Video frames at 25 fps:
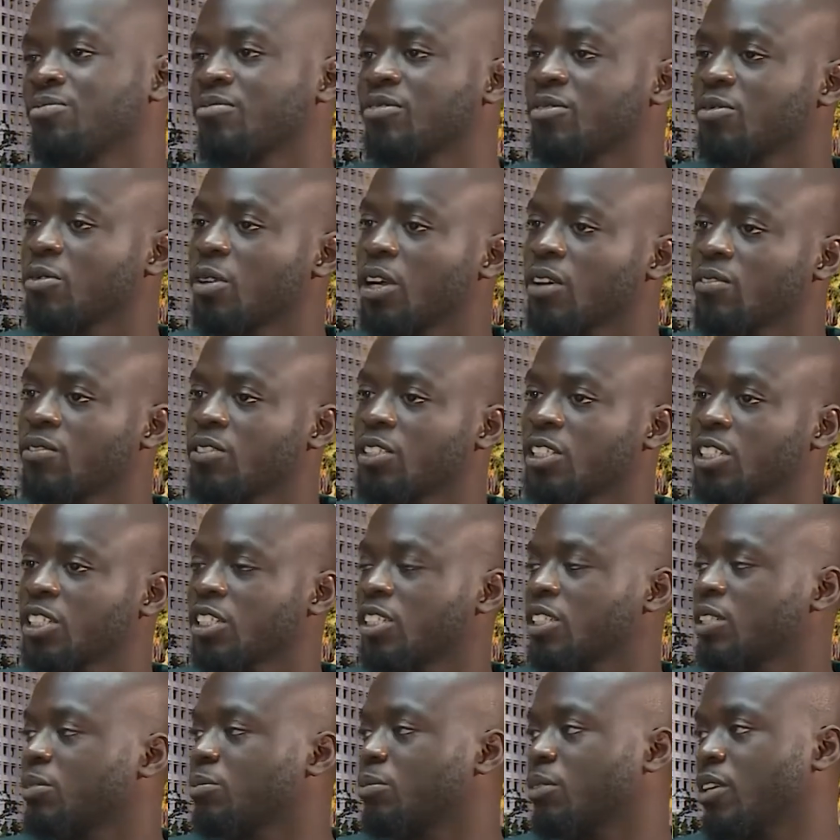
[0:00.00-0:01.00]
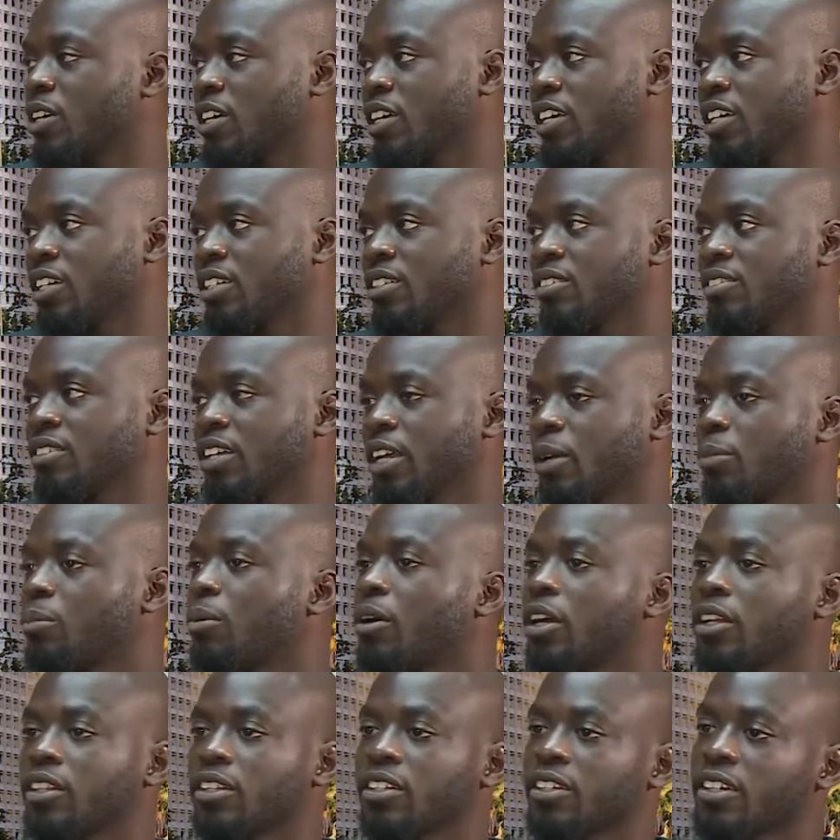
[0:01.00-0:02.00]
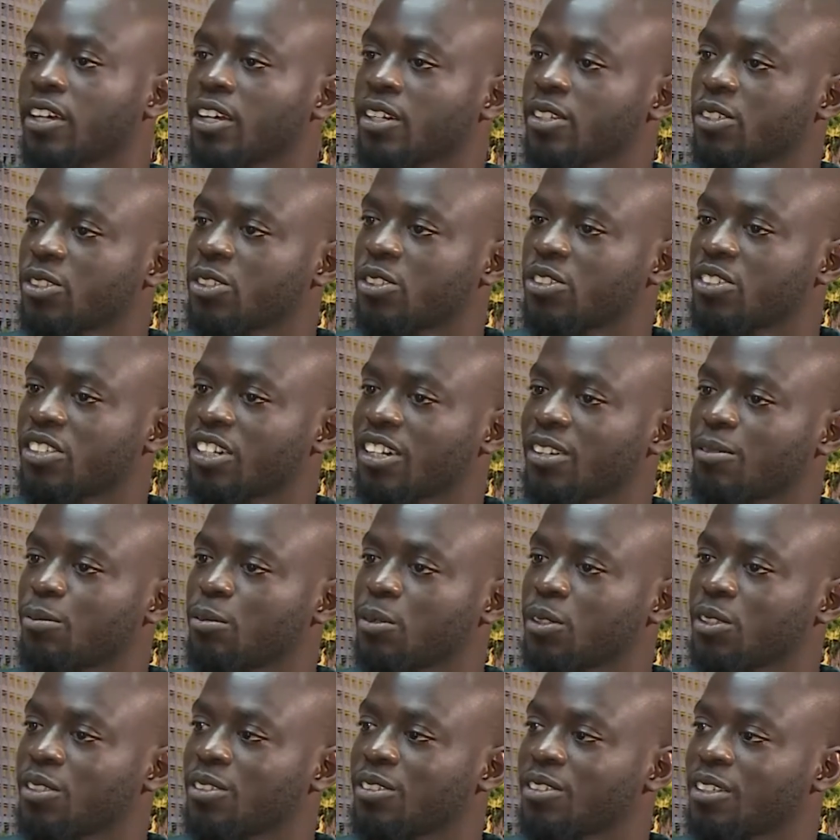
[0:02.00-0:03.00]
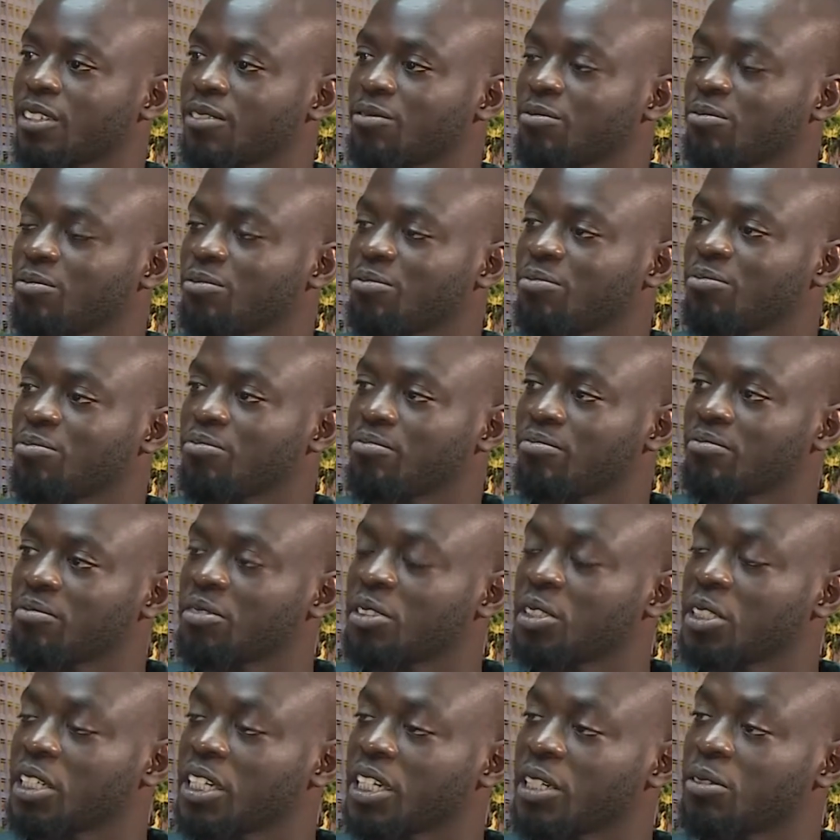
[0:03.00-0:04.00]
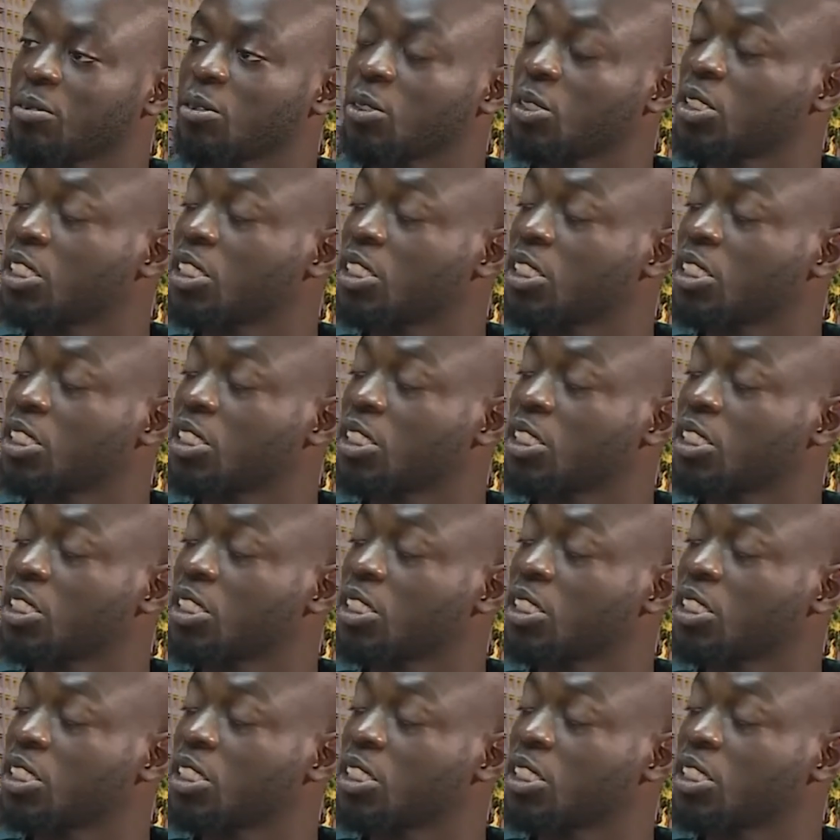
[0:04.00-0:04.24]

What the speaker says: where I'm teaching my partner how to drive, but okay, we'll